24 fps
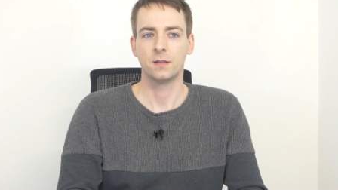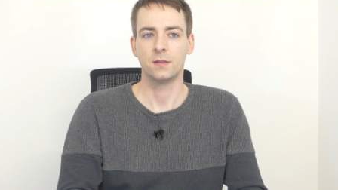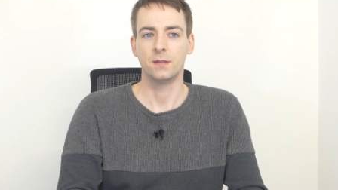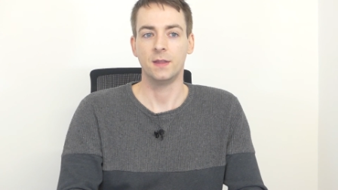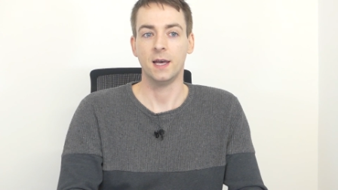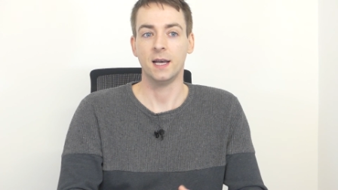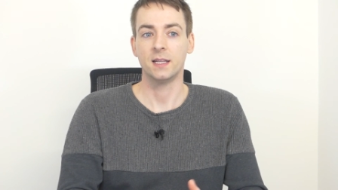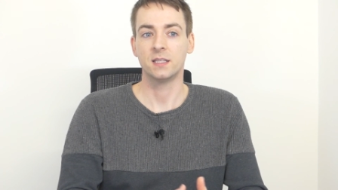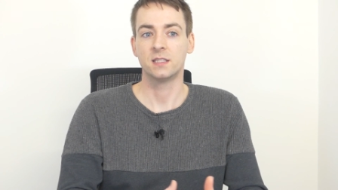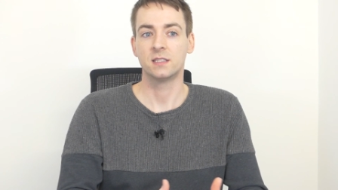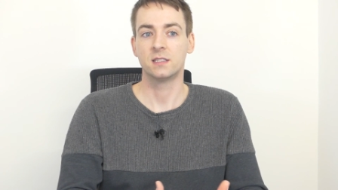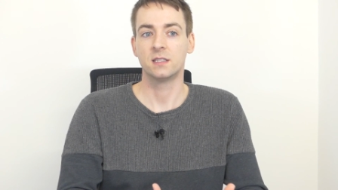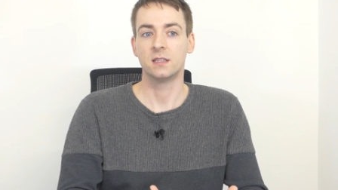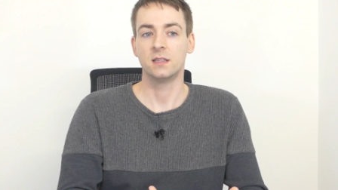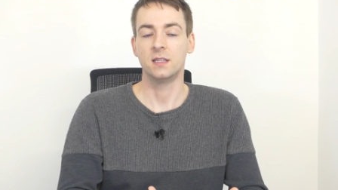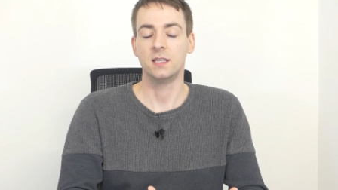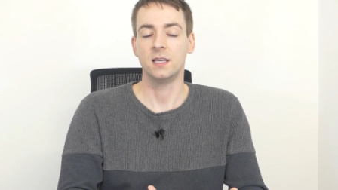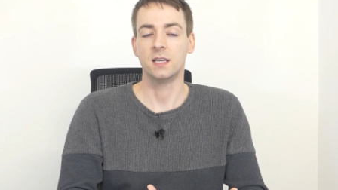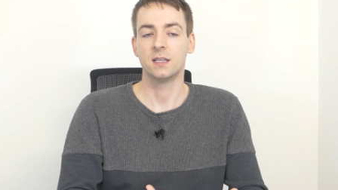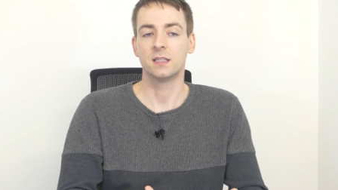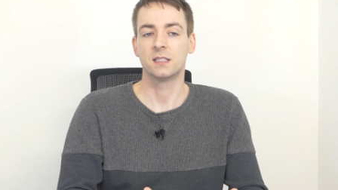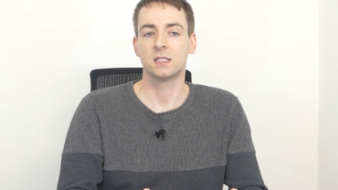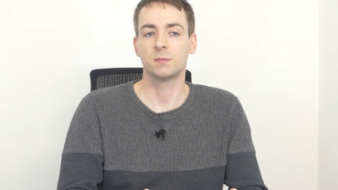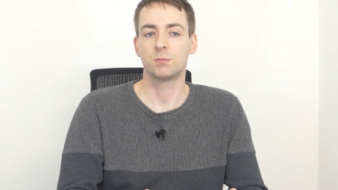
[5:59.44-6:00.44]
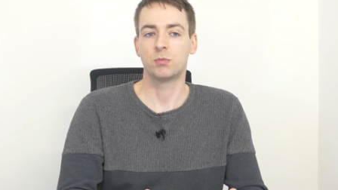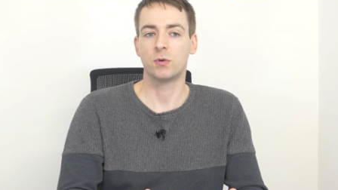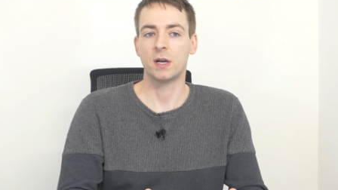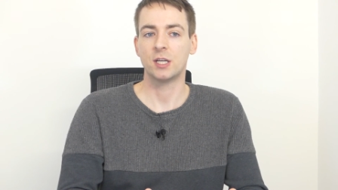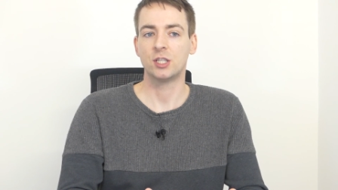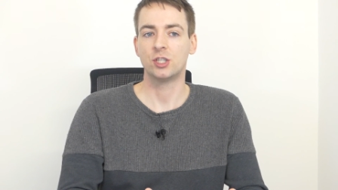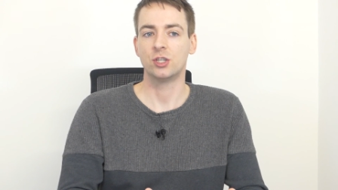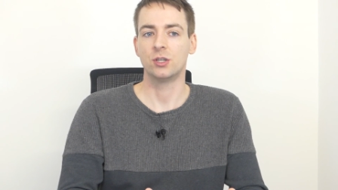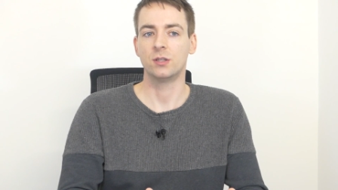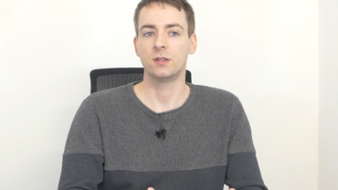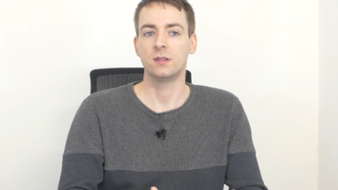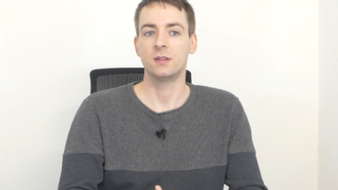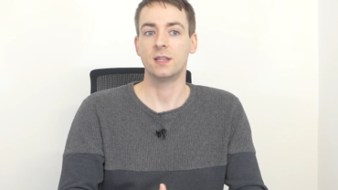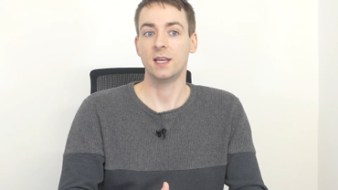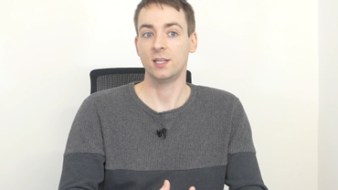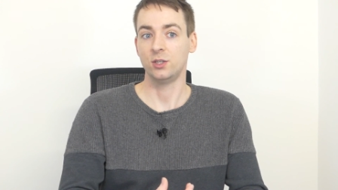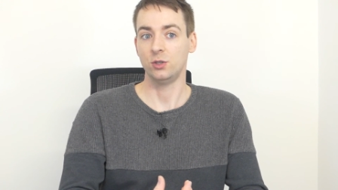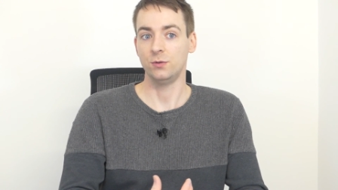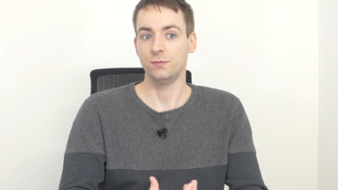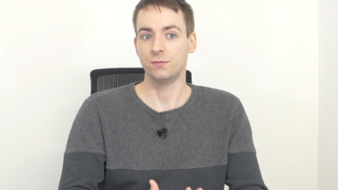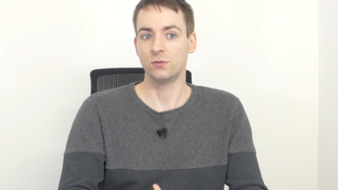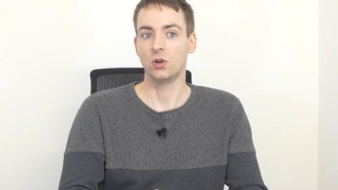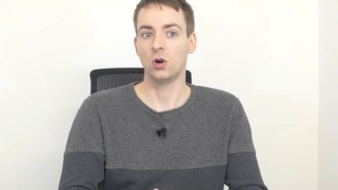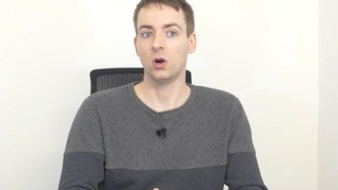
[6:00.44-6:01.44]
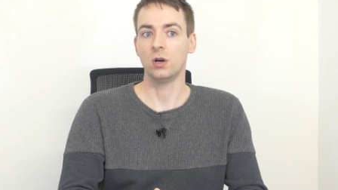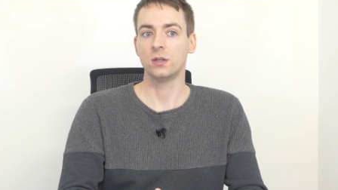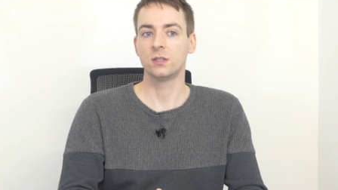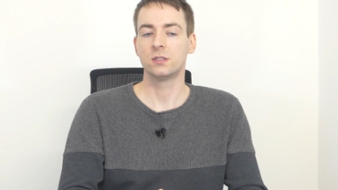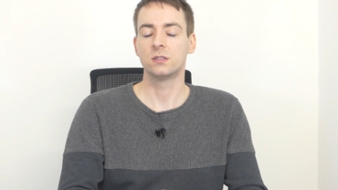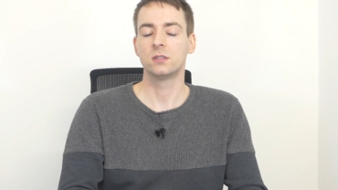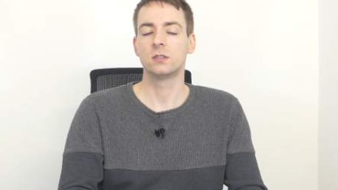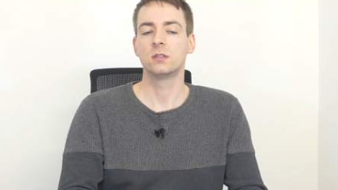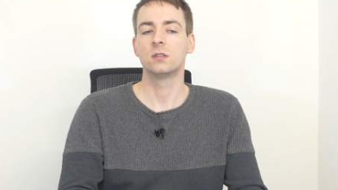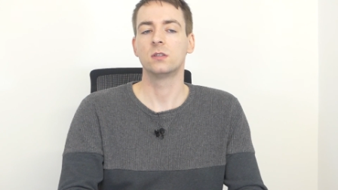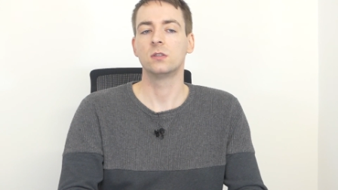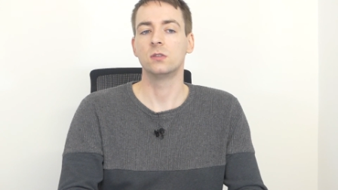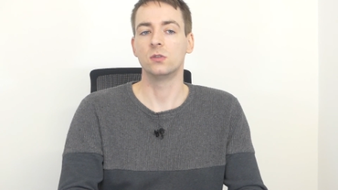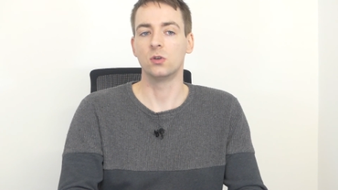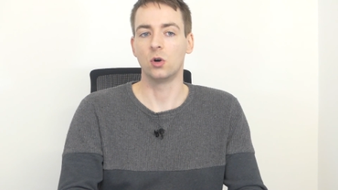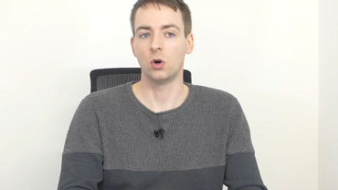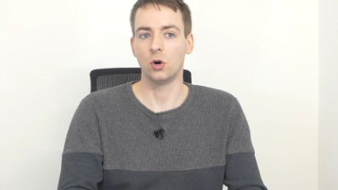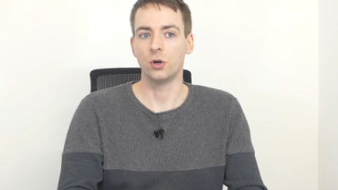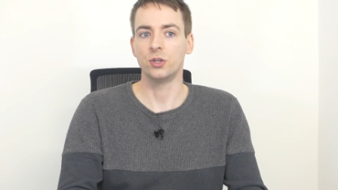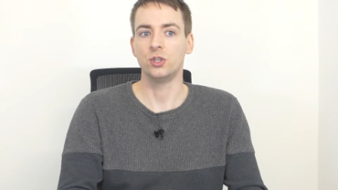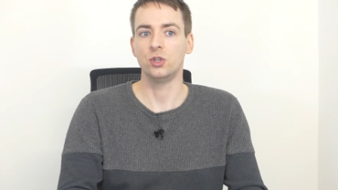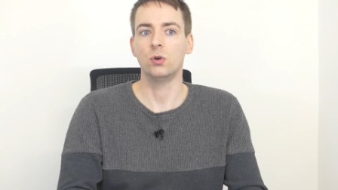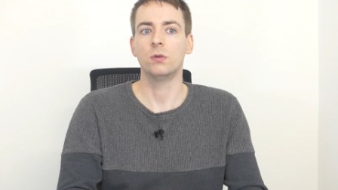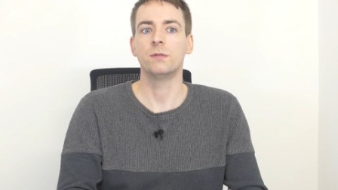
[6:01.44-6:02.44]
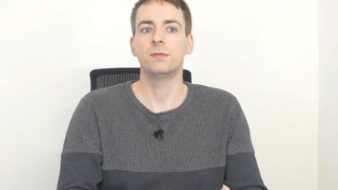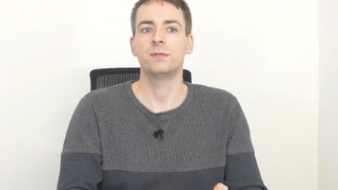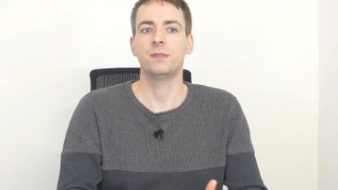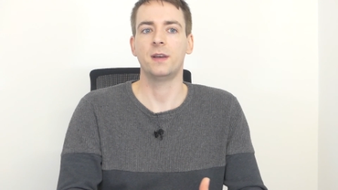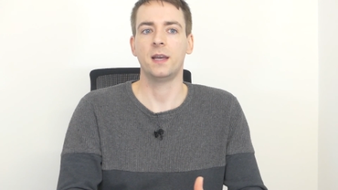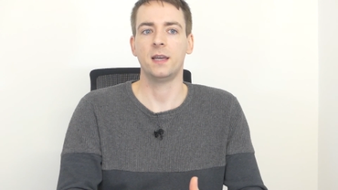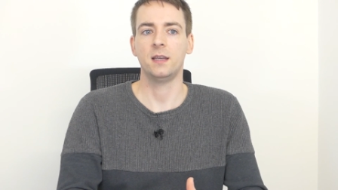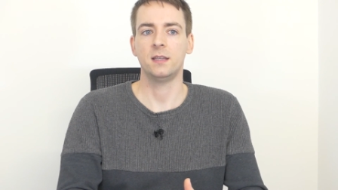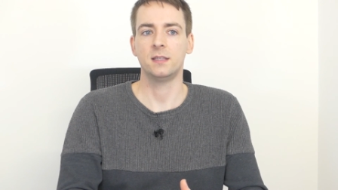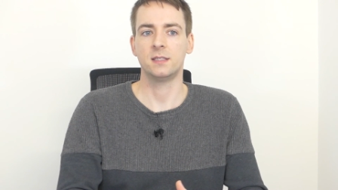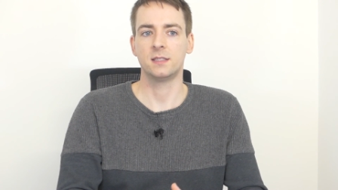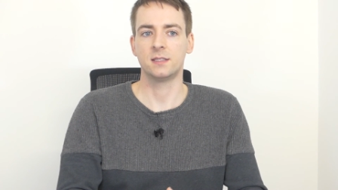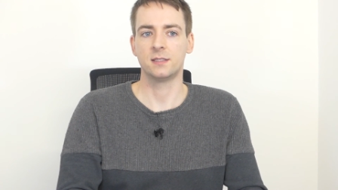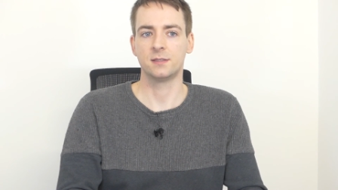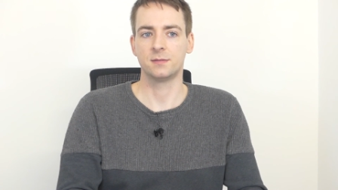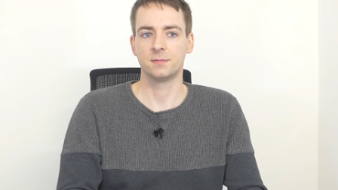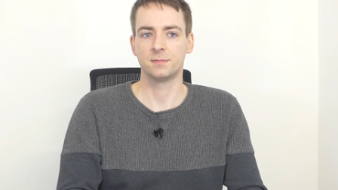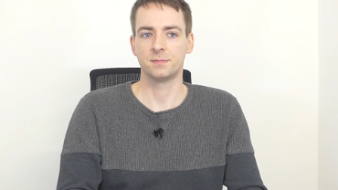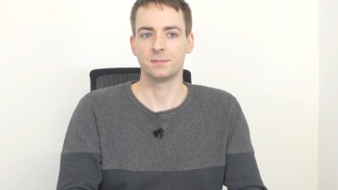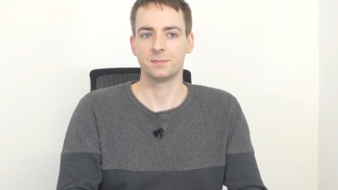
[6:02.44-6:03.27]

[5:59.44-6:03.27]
That's the expression that you've got on your face.